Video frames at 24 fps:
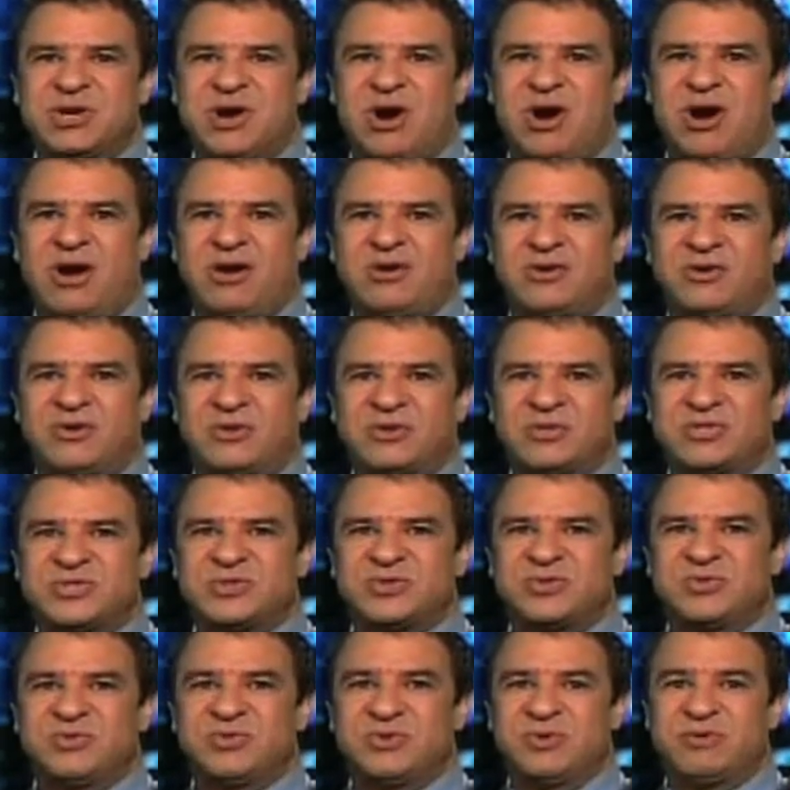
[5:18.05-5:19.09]
cardinals
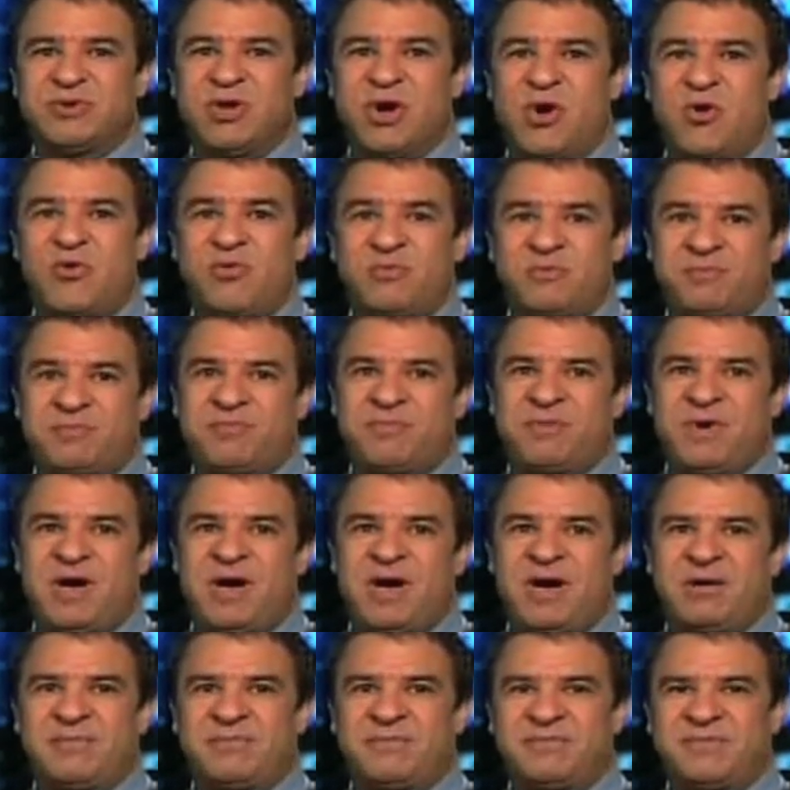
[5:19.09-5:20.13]
who you know
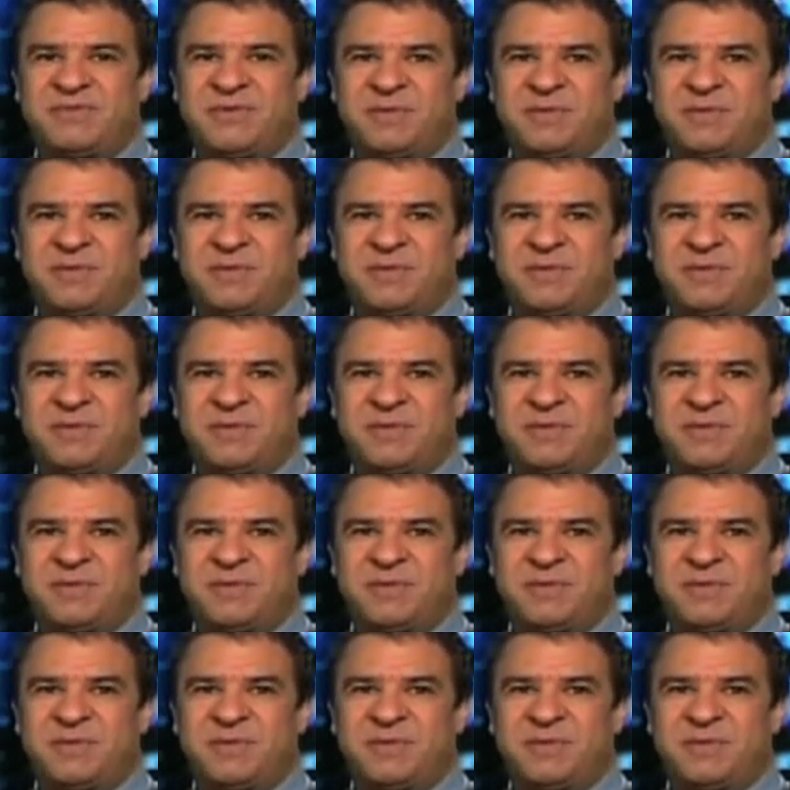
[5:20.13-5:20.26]
uh,